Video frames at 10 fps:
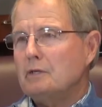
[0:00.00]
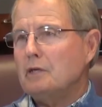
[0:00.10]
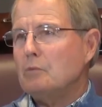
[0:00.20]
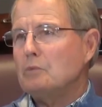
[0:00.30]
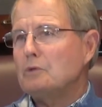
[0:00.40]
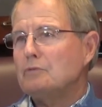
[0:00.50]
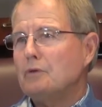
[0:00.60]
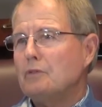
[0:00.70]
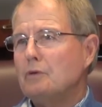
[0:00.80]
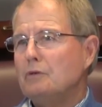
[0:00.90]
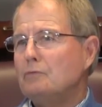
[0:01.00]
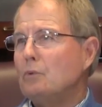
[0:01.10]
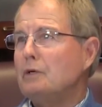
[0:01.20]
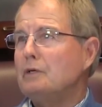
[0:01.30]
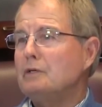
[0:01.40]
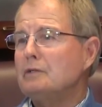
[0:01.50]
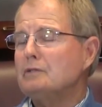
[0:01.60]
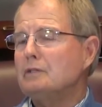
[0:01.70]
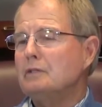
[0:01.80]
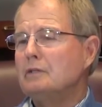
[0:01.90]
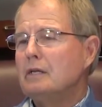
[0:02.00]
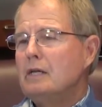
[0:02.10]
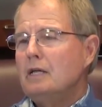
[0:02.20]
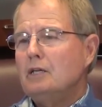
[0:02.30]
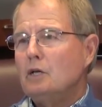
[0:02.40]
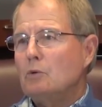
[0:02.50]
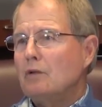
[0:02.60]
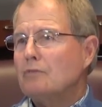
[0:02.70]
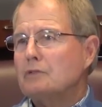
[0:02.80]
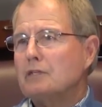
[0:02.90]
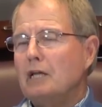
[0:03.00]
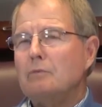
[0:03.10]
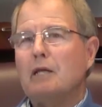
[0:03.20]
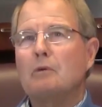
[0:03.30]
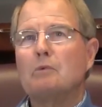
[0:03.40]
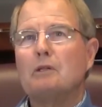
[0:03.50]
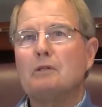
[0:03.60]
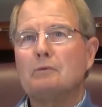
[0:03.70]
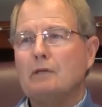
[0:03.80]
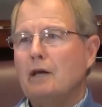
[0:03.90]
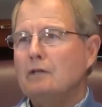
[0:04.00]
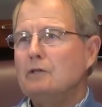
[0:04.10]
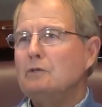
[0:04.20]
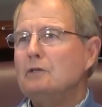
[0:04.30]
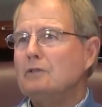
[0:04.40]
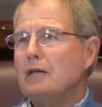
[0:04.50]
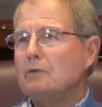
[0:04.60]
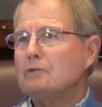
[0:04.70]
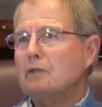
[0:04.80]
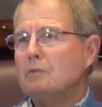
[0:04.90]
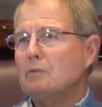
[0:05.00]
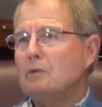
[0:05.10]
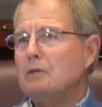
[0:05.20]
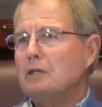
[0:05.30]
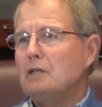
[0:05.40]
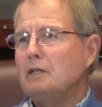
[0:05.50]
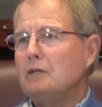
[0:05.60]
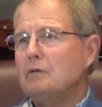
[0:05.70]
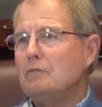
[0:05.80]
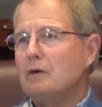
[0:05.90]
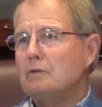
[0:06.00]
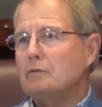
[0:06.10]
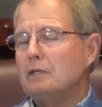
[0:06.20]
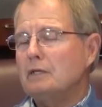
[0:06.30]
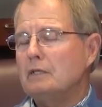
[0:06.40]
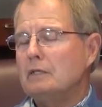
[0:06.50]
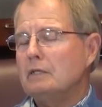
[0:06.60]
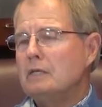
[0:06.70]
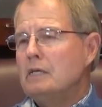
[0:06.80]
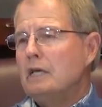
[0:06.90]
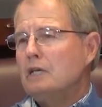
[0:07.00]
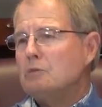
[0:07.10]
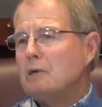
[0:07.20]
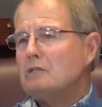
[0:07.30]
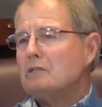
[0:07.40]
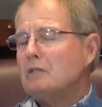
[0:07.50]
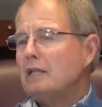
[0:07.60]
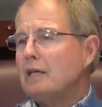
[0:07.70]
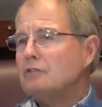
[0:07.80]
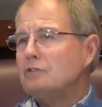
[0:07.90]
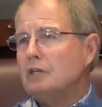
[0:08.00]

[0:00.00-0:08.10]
here in Amarillo for 34 years. And, you know, when I first came to Amarillo, I knew that that was something we needed to get involved in. And especially the last